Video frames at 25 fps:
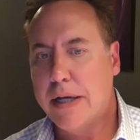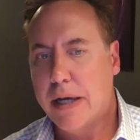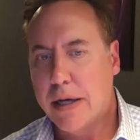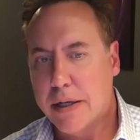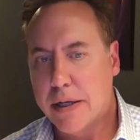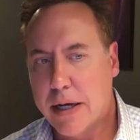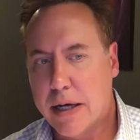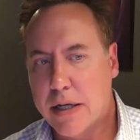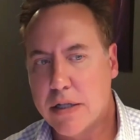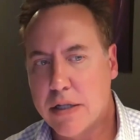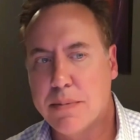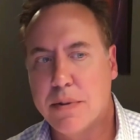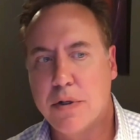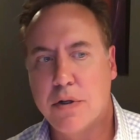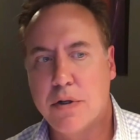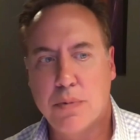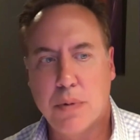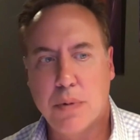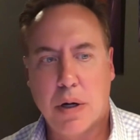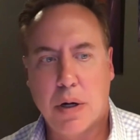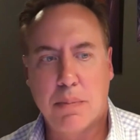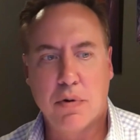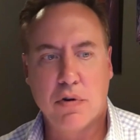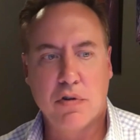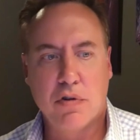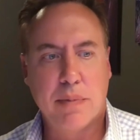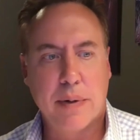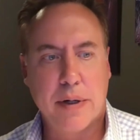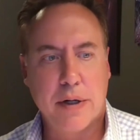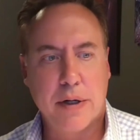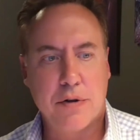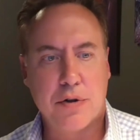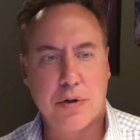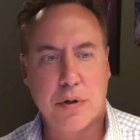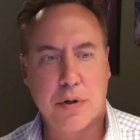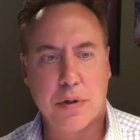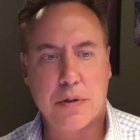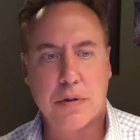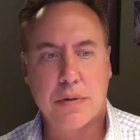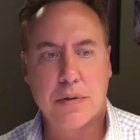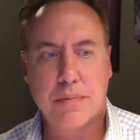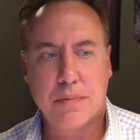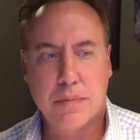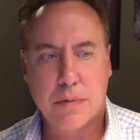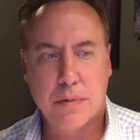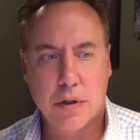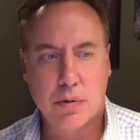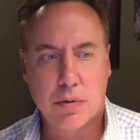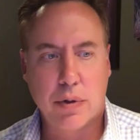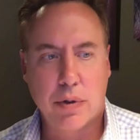yeah, it has been approved by
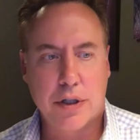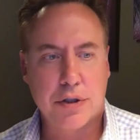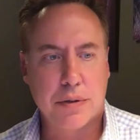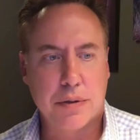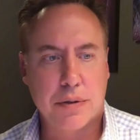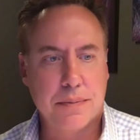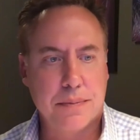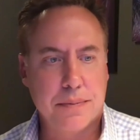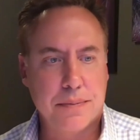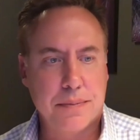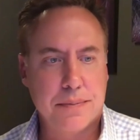insurance. Good question.